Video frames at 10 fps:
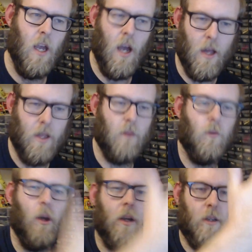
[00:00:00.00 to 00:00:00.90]
I'll then
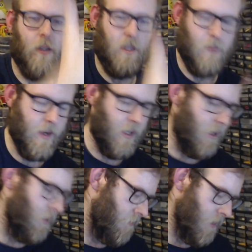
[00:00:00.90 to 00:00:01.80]
work on expanding it
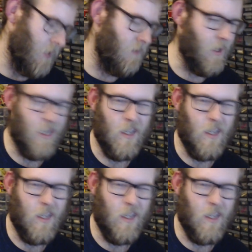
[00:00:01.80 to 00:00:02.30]
up to make it